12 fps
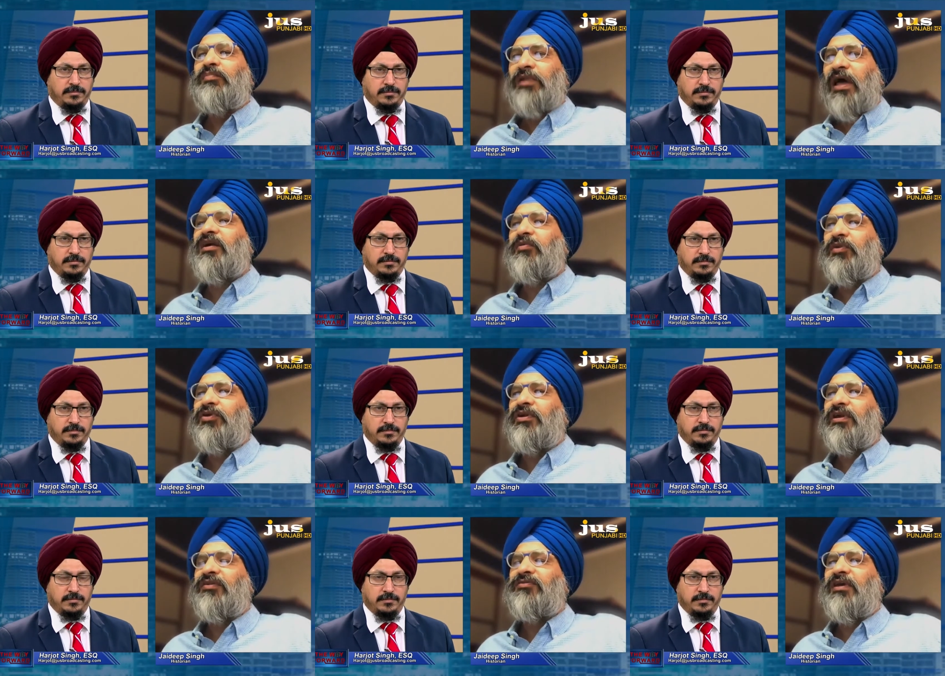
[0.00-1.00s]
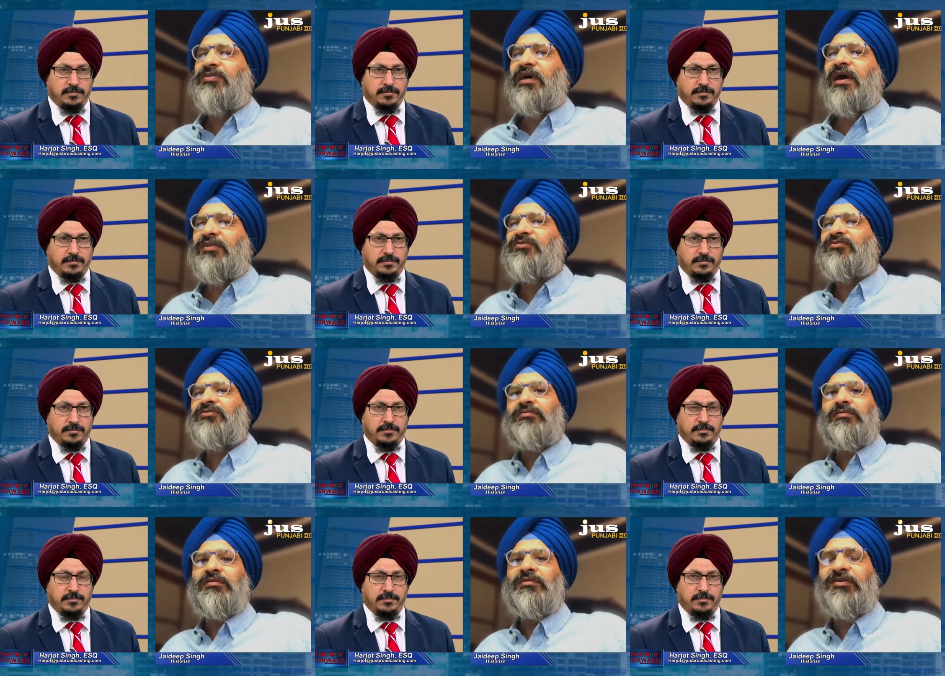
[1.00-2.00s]
Speaker 1: black communities. And that's
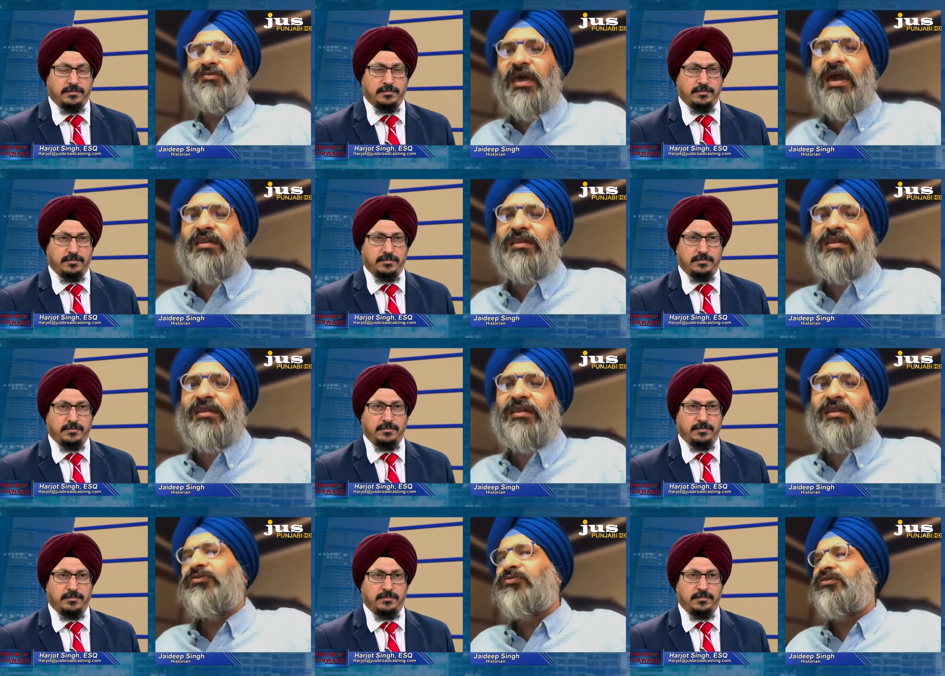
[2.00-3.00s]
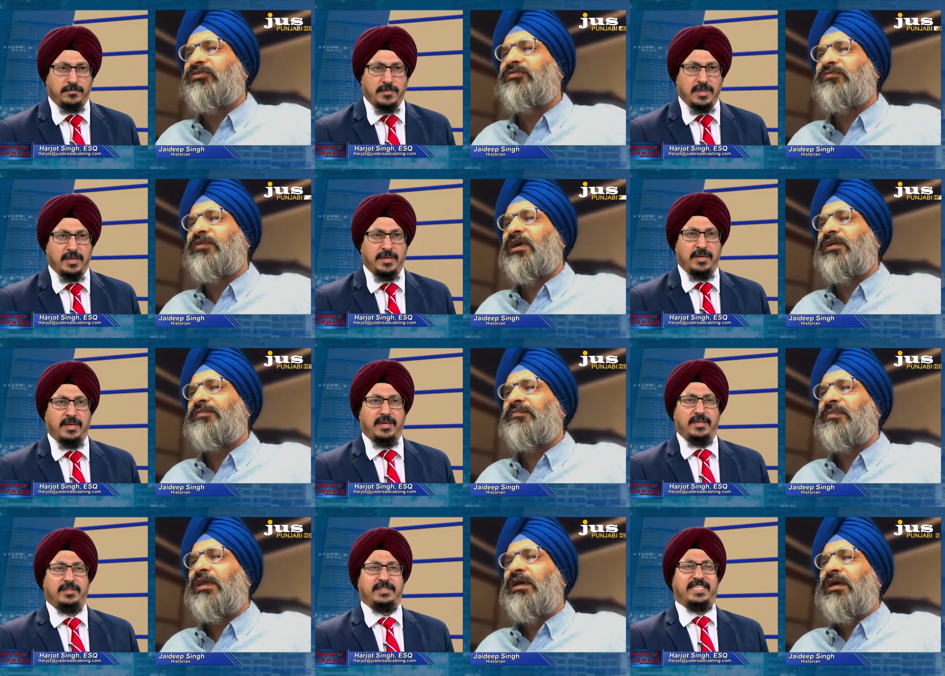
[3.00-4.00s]
exactly how Reconstruction fell.
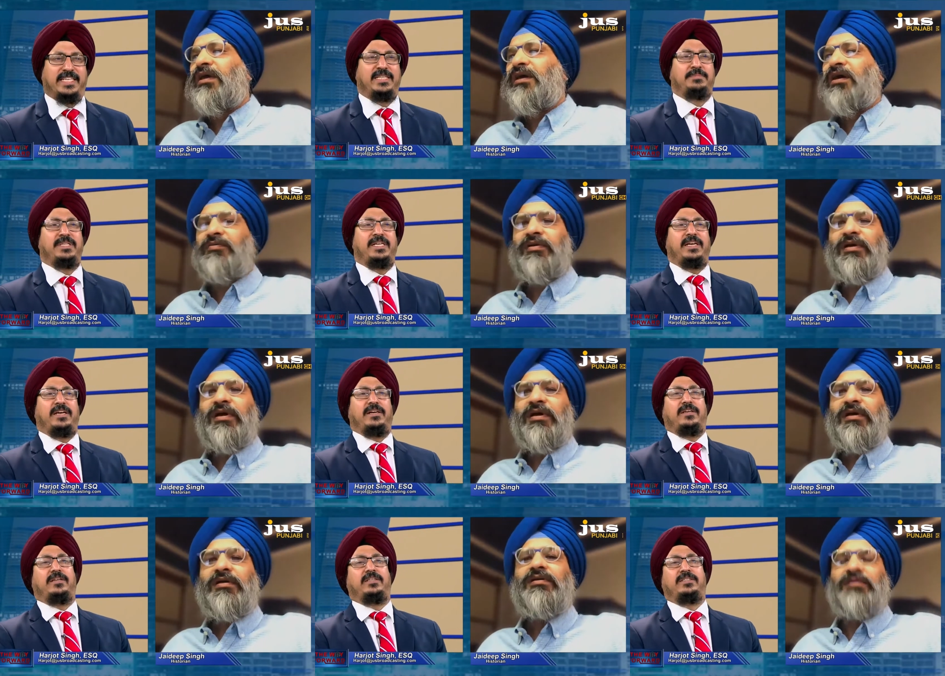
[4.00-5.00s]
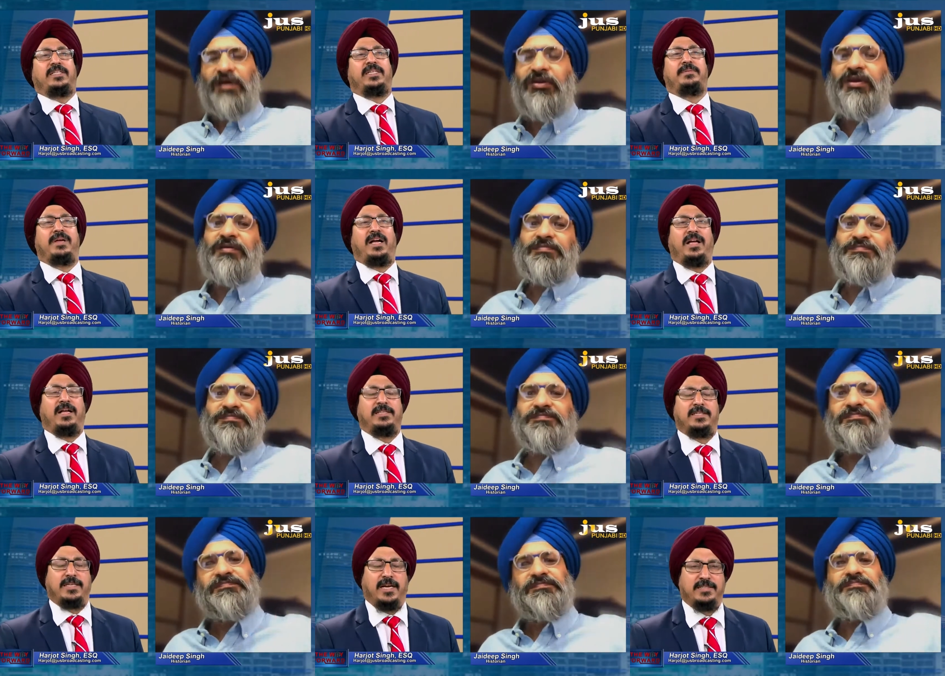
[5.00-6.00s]
now, I'll
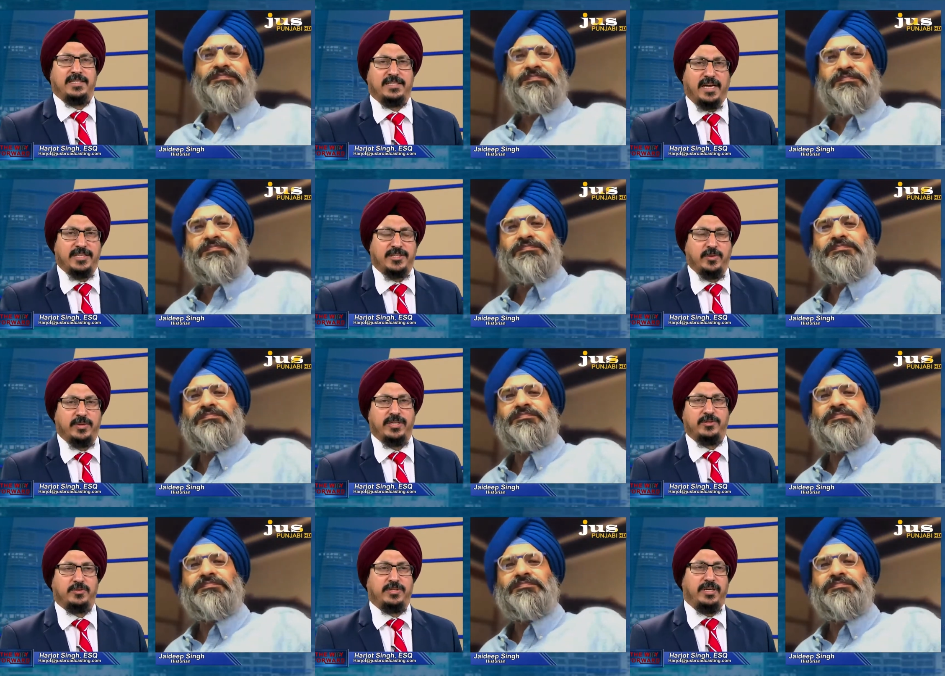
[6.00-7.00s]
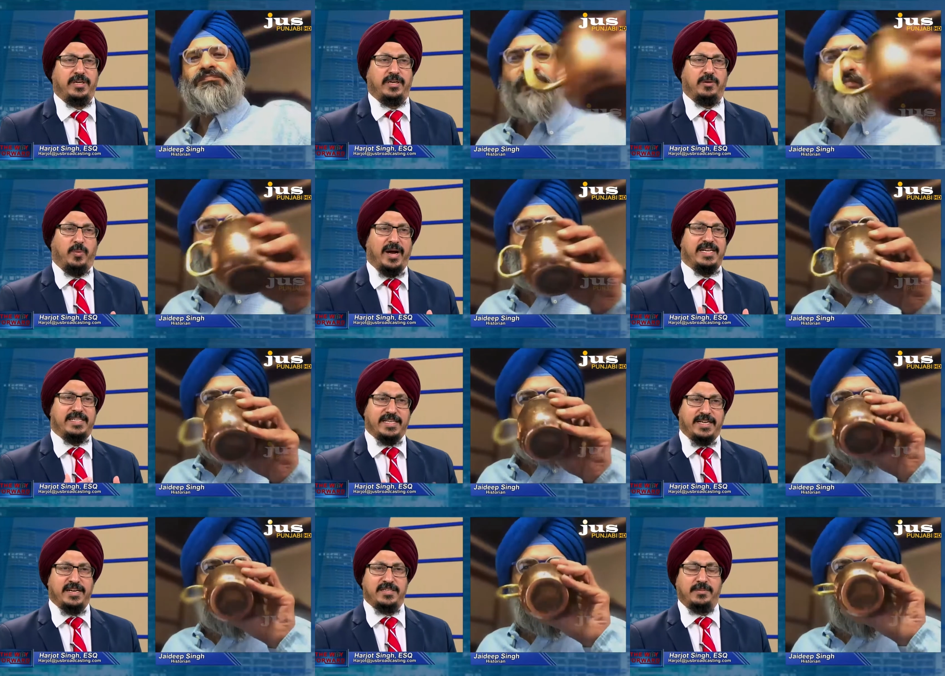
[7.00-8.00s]
Speaker 2: just I'll just ask you here to see uh, why
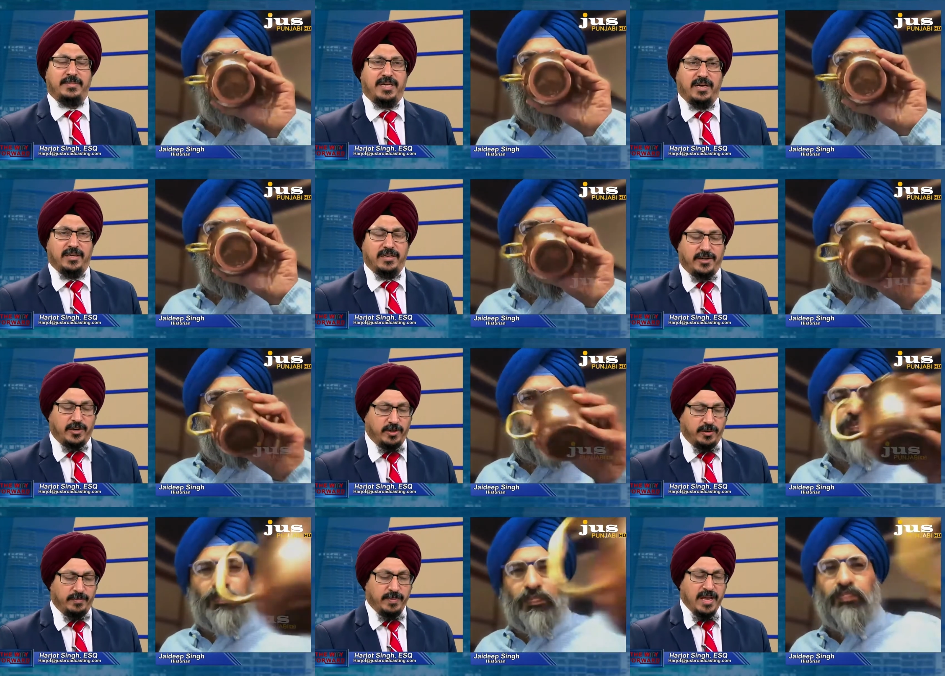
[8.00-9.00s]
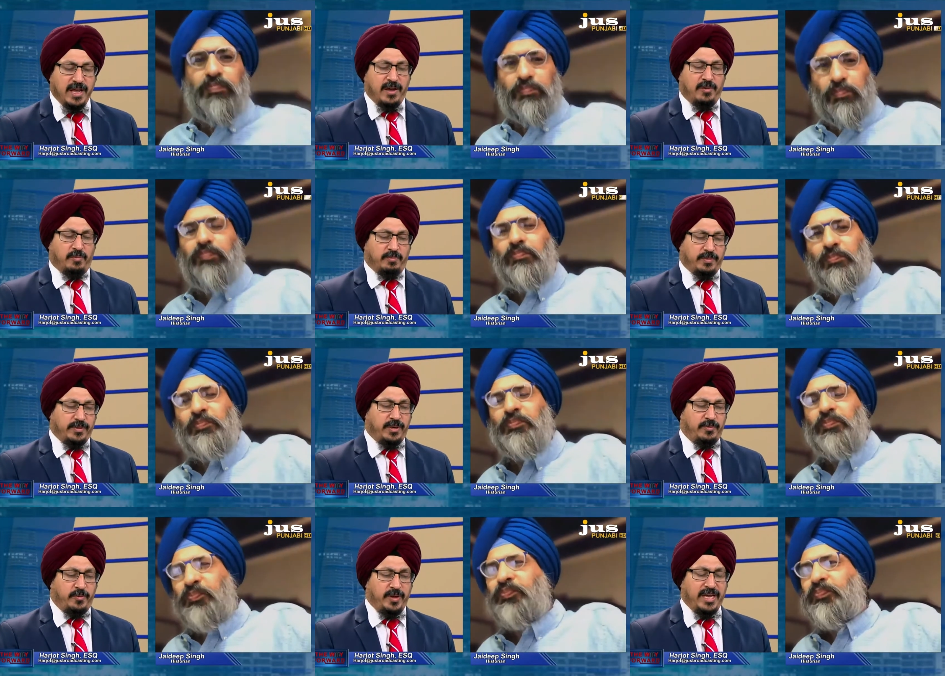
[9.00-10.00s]
terrorism the gal kar You know
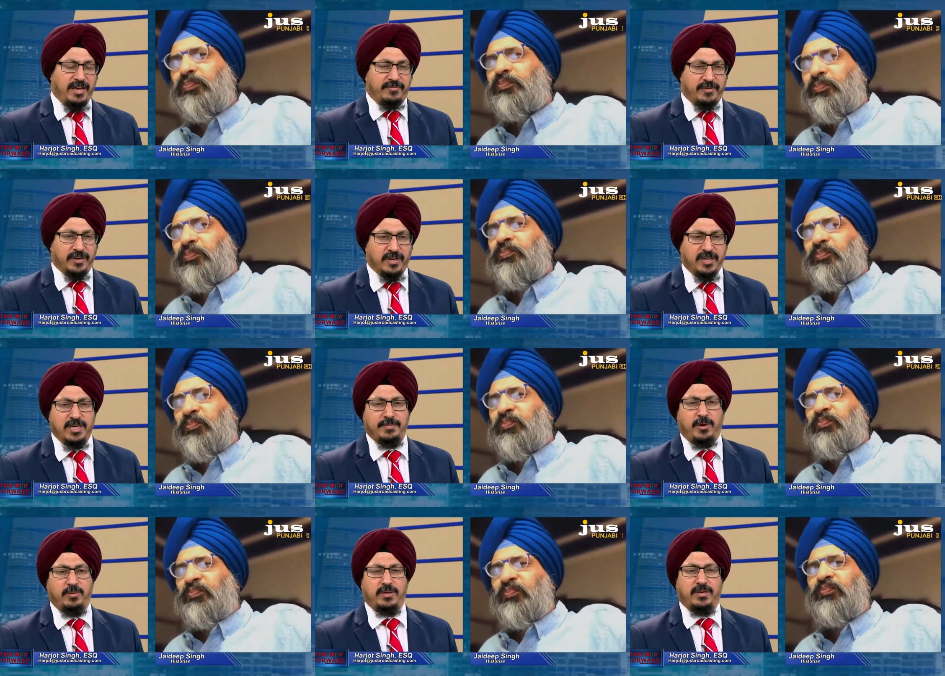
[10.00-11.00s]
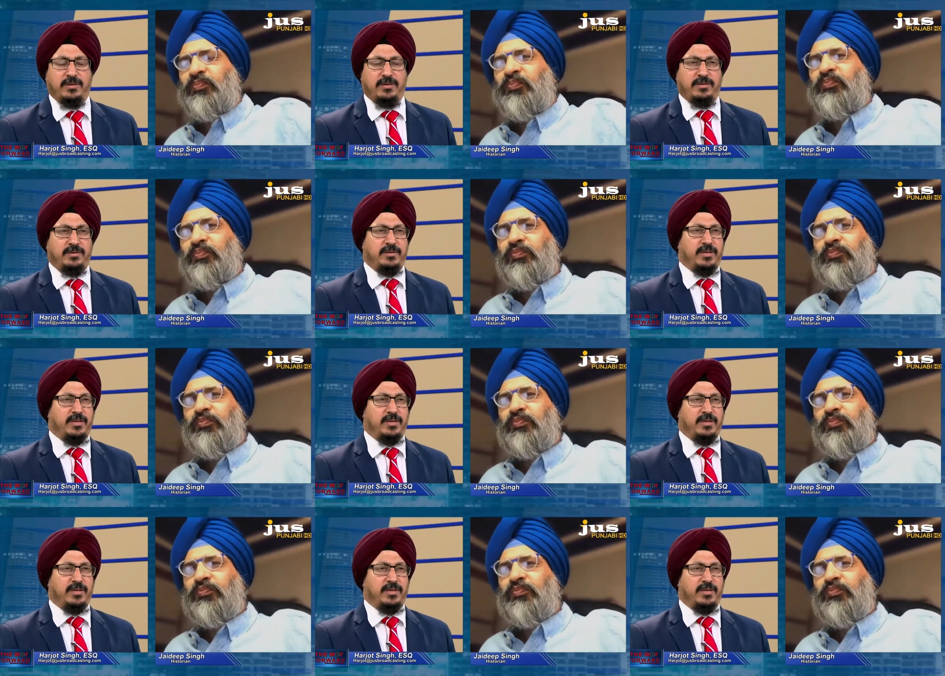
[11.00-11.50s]
we have heard about uh, you